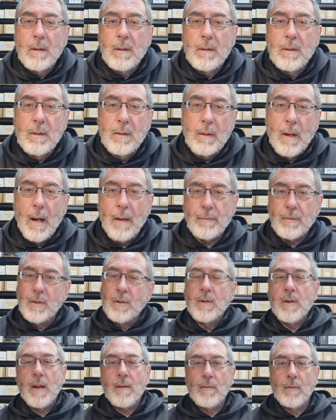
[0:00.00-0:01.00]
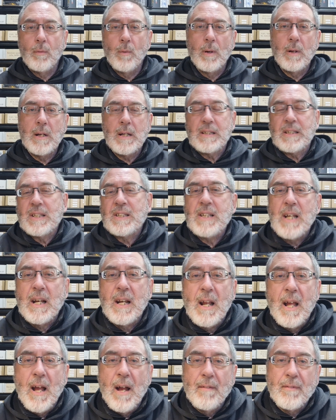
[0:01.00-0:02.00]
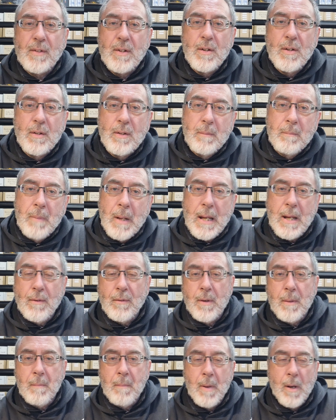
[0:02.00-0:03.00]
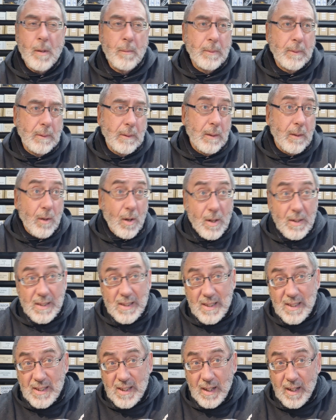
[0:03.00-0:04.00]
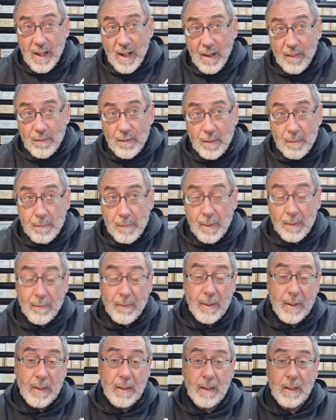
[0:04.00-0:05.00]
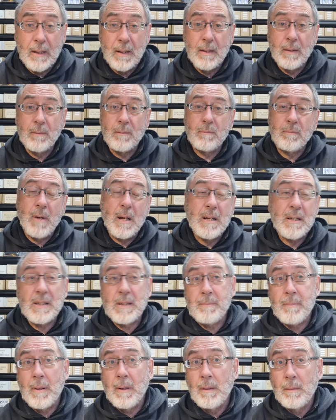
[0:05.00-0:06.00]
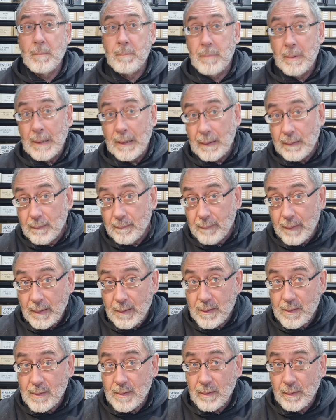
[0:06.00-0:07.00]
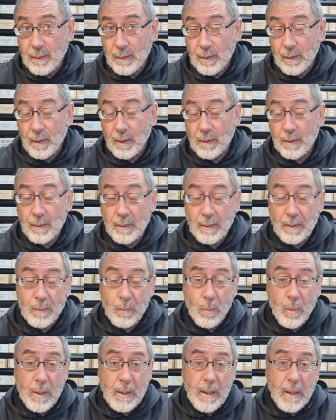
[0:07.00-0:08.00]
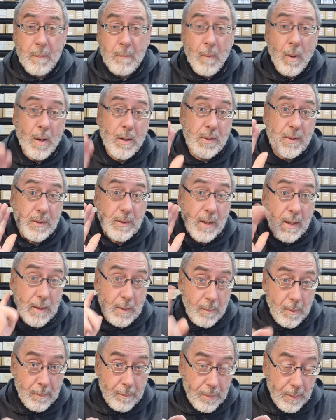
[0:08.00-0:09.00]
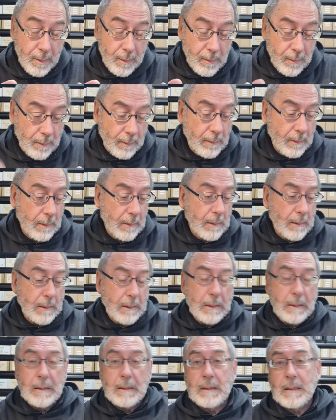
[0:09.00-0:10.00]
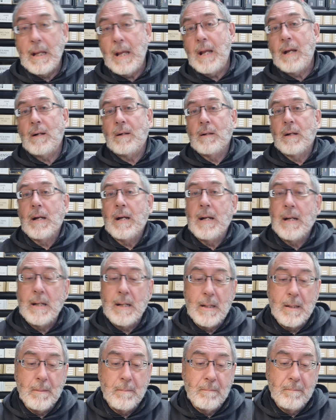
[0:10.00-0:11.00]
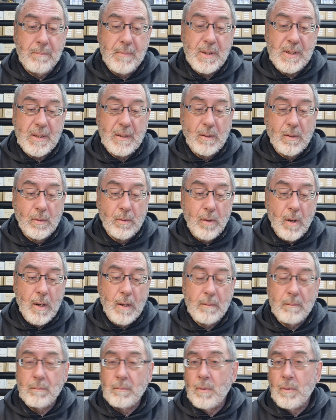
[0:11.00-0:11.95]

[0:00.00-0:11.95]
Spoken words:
Good afternoon, everyone. It's a Saturday afternoon here in Melbourne. Nice and sunny after a bit of a rain spell, but it's looking like the weekend might turn out to be pretty good. Now, just a little a